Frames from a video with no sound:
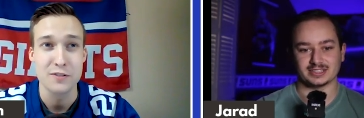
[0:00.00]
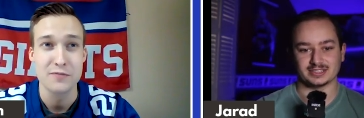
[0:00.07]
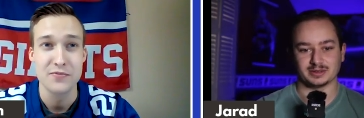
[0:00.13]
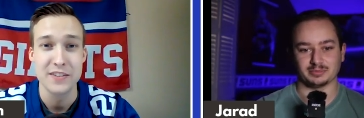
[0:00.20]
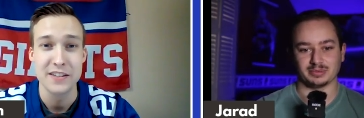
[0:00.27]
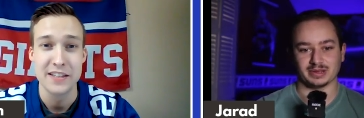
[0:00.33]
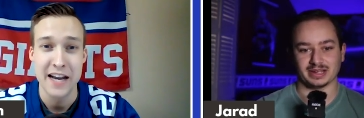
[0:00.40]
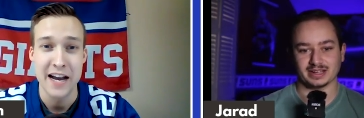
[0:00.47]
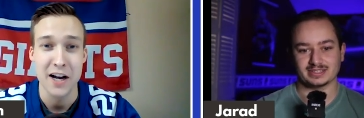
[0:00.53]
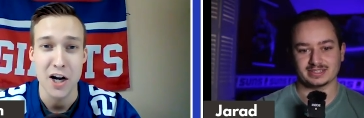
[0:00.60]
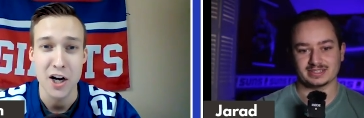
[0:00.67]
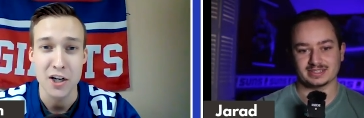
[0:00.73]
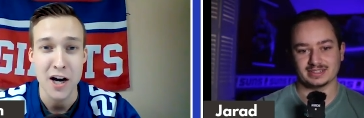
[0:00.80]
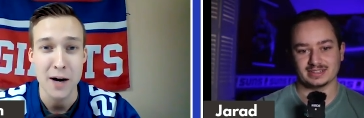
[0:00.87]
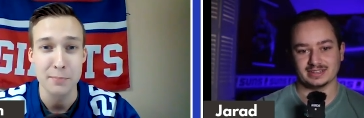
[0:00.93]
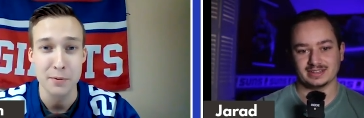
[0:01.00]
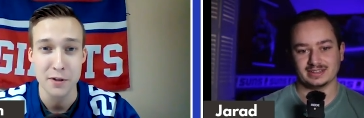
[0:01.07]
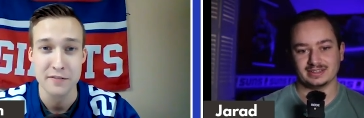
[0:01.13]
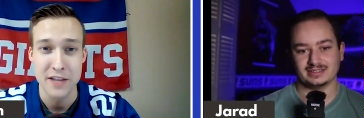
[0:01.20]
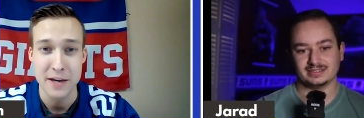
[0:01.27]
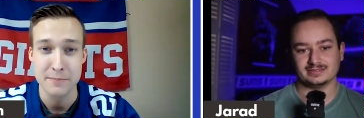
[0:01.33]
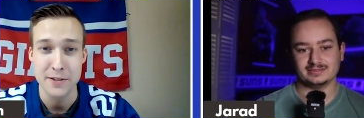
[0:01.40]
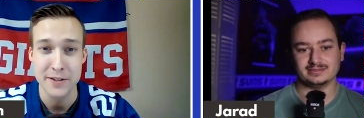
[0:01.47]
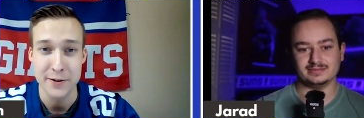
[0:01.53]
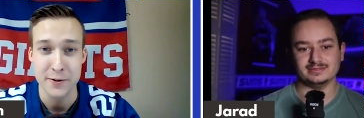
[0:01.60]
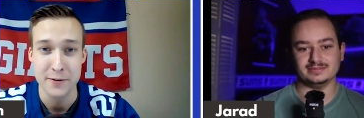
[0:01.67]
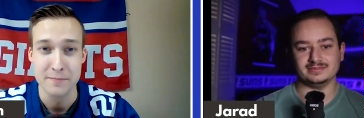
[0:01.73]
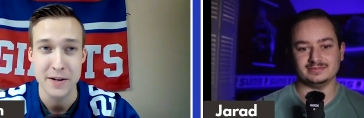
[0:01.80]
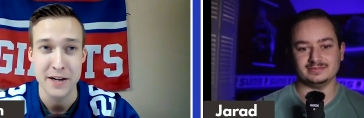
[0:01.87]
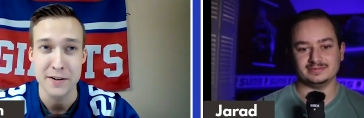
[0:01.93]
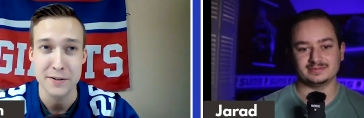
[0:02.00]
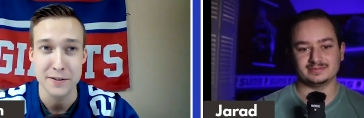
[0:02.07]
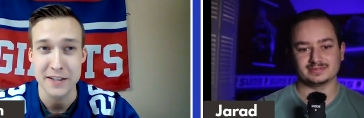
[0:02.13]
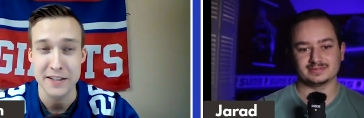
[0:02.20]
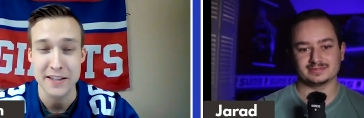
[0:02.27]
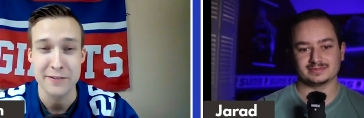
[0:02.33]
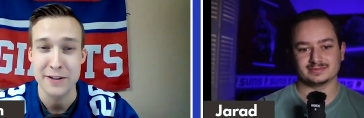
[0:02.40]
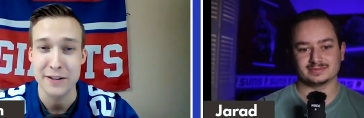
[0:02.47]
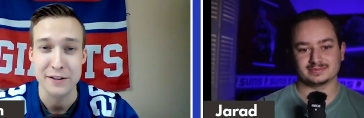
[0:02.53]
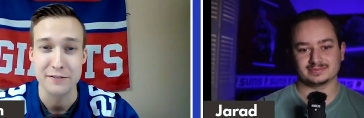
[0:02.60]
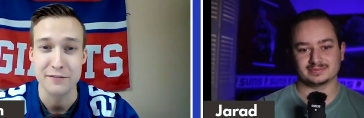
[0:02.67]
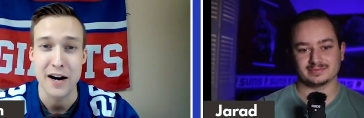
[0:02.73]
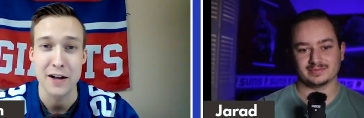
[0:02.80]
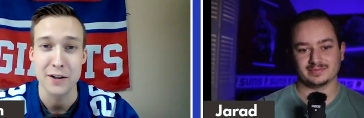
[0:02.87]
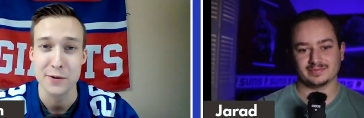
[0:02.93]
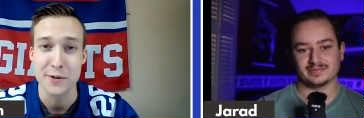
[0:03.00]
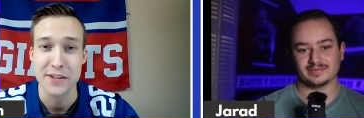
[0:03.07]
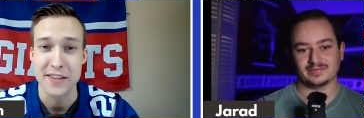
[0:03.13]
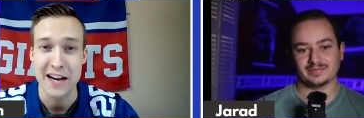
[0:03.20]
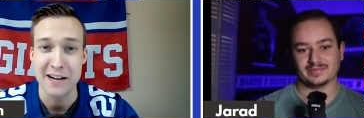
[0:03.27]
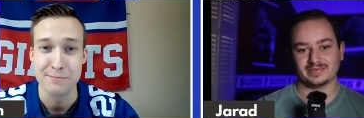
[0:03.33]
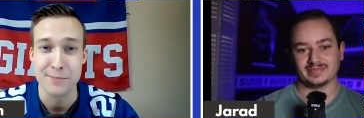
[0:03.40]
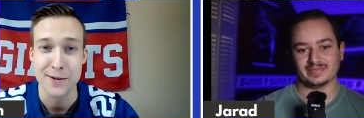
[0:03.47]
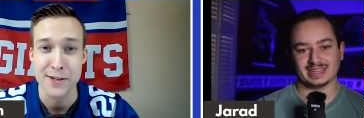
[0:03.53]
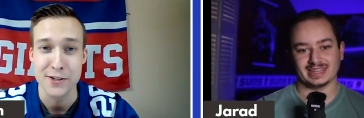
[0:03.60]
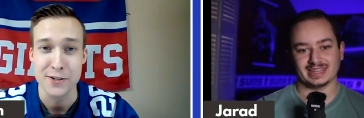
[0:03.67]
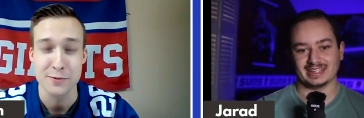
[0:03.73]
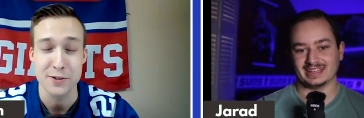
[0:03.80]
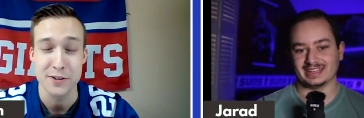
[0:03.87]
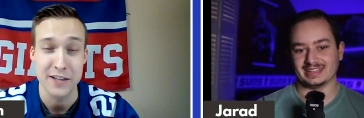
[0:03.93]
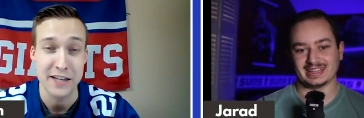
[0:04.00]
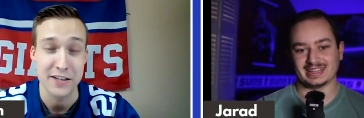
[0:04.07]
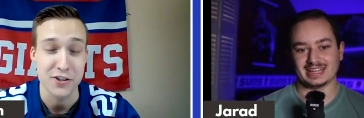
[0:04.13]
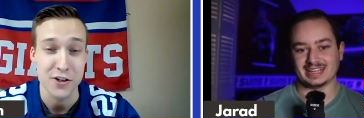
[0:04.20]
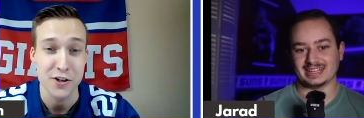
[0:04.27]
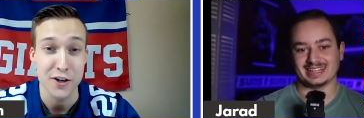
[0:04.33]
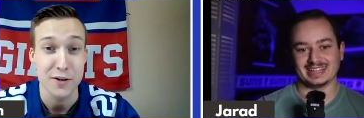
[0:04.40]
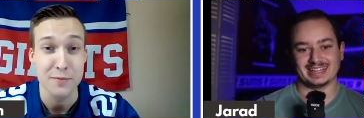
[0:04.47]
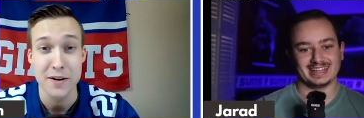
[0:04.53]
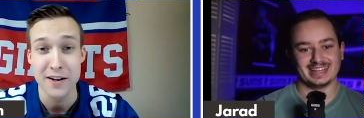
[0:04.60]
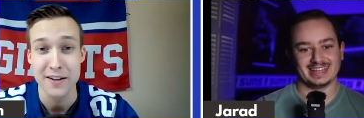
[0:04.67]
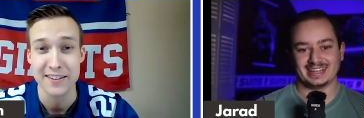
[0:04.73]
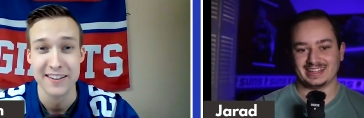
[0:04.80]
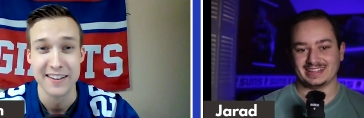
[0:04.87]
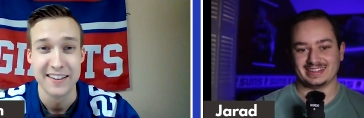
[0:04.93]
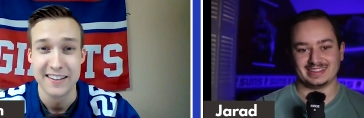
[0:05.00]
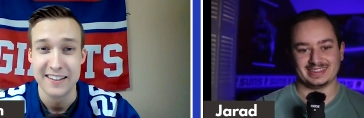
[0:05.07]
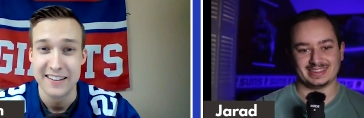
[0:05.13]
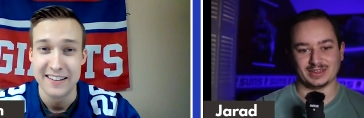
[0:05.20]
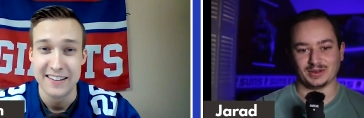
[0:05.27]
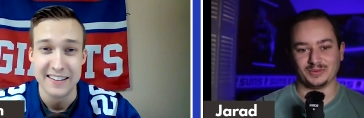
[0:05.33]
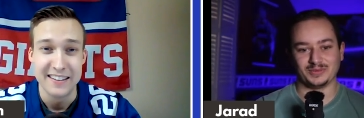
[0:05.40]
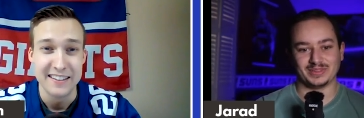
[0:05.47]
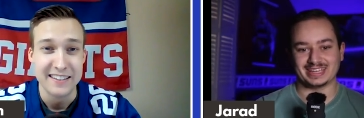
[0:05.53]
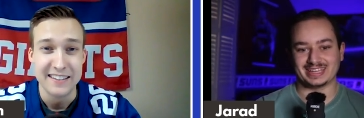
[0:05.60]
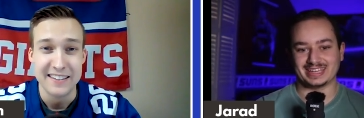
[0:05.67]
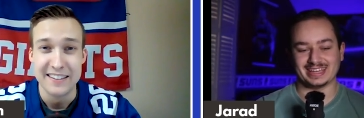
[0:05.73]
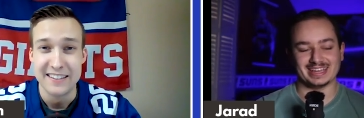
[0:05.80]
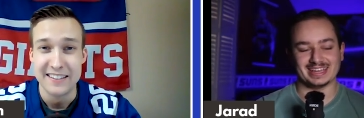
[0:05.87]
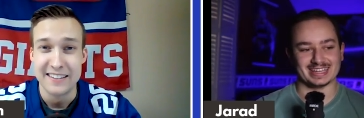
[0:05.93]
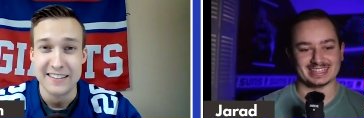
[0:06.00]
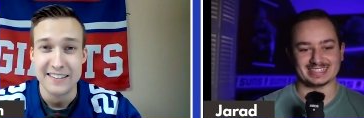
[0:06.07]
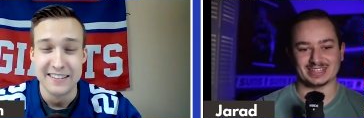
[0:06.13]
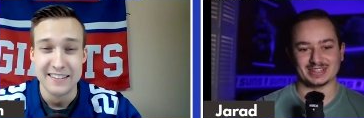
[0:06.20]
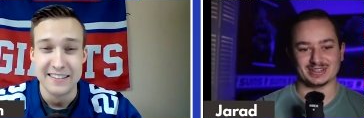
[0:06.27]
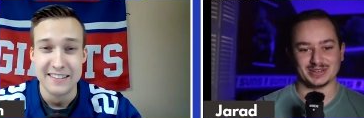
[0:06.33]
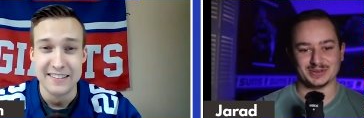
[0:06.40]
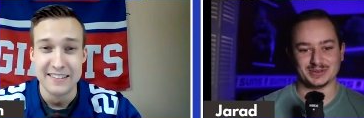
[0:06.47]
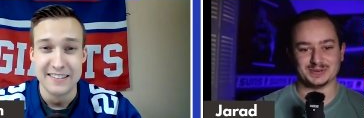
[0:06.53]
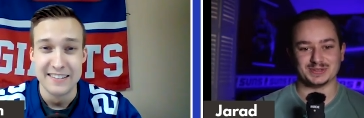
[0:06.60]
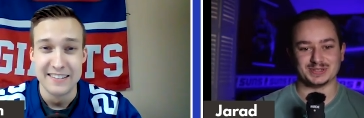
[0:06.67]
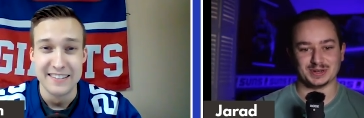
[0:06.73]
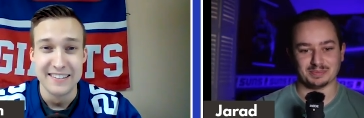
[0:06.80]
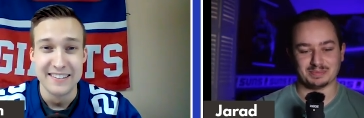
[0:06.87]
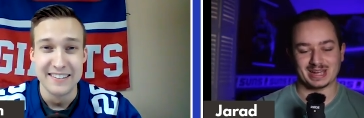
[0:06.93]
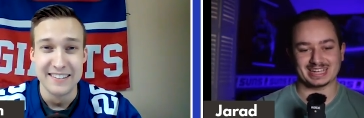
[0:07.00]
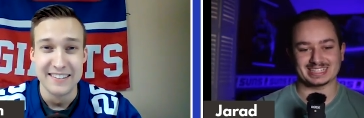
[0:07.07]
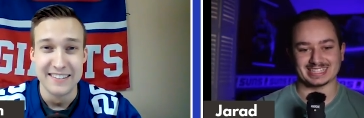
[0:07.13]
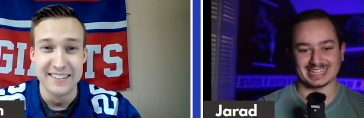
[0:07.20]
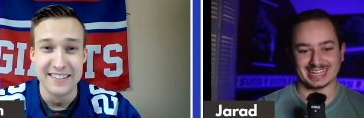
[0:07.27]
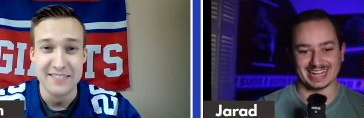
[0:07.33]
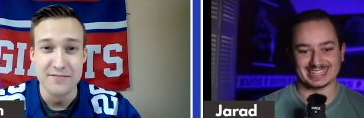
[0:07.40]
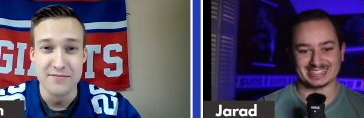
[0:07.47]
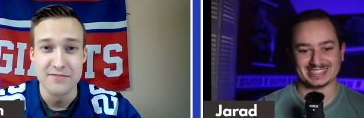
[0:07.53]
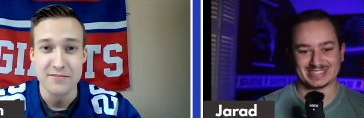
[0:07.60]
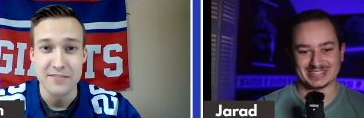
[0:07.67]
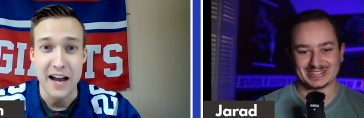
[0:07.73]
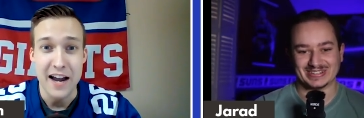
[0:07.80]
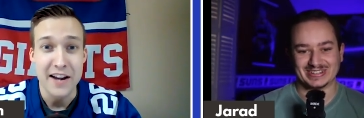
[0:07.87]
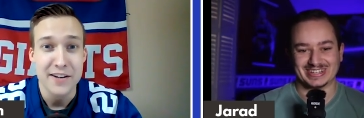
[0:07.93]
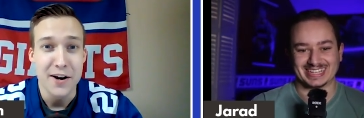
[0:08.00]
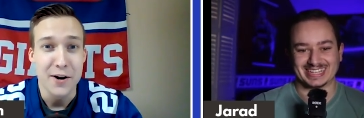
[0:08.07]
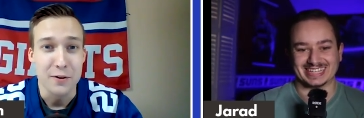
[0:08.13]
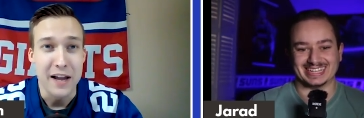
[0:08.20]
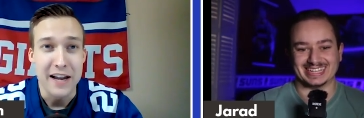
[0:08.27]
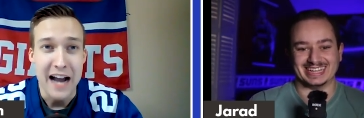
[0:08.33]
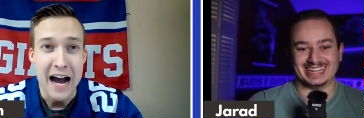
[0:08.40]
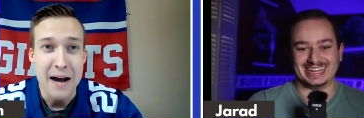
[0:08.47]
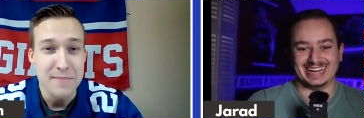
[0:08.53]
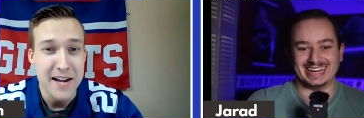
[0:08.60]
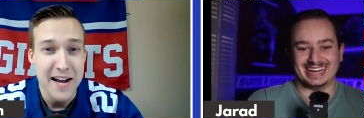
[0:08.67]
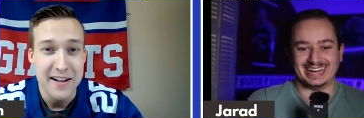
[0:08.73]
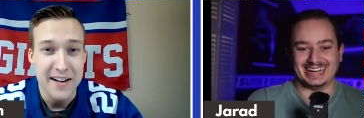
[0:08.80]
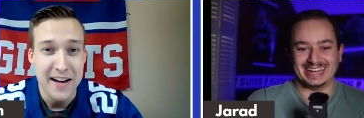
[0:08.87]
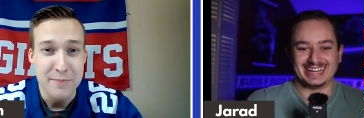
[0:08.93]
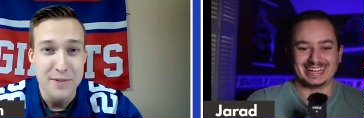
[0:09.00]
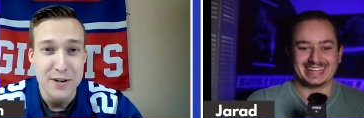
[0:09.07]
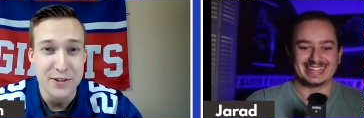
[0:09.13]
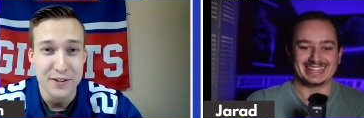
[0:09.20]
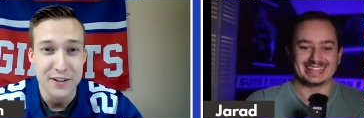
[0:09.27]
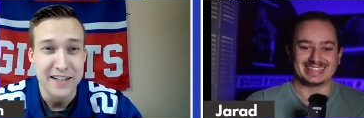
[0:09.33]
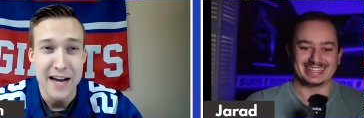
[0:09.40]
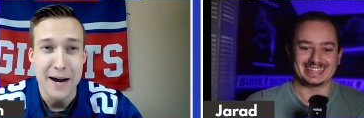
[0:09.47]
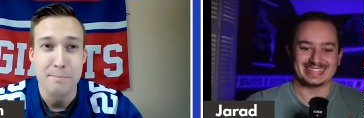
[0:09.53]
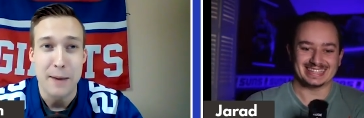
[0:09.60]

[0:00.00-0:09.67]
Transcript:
Speaker 1: your picks. Yeah, a couple of them do, but I don't think they really follow it that much.
Speaker 2: They should, but the only key is to use your picks against you.
Speaker 1: I know, like I'm usually not